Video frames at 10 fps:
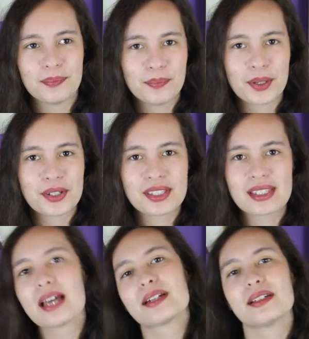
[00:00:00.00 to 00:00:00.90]
person
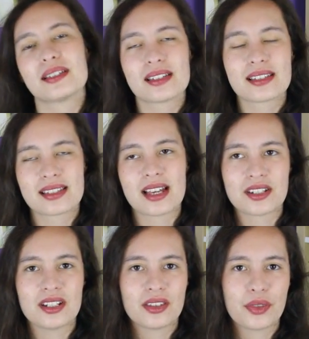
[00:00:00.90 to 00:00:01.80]
that
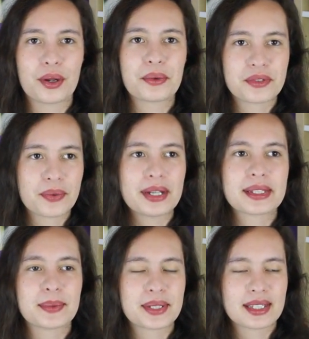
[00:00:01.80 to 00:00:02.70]
Sanji thought of
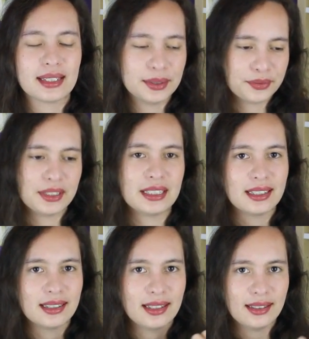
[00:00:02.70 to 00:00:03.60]
twice was Luffy
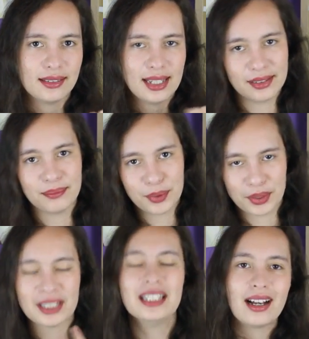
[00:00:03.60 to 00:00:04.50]
and
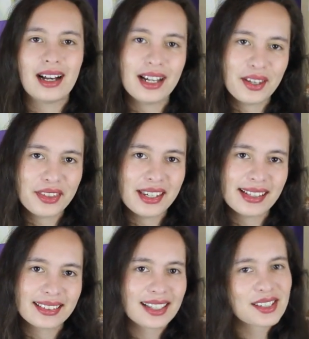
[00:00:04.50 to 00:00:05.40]
Brook. I
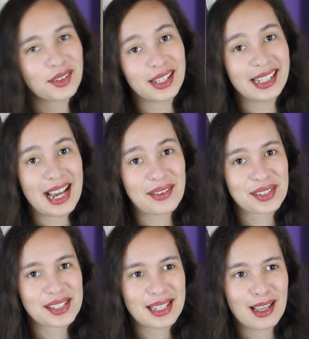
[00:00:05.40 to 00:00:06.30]
think that's all I have
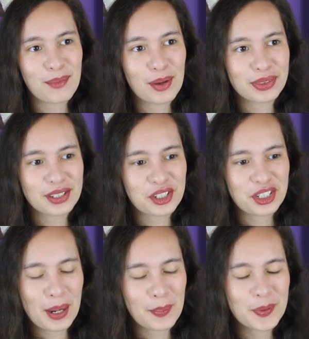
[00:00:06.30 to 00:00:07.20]
to say about this
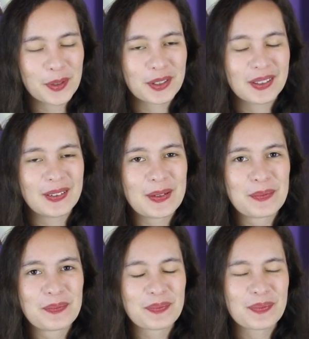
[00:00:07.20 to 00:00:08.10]
chapter.
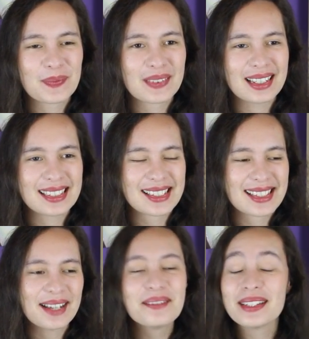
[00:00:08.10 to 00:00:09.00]

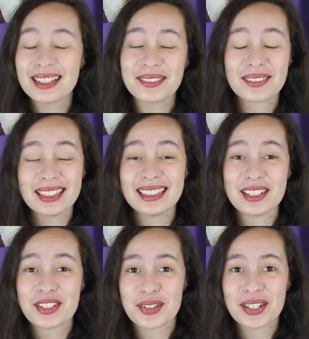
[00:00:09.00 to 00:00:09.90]
I really
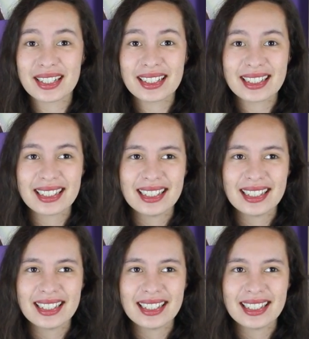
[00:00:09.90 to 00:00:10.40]
enjoyed it.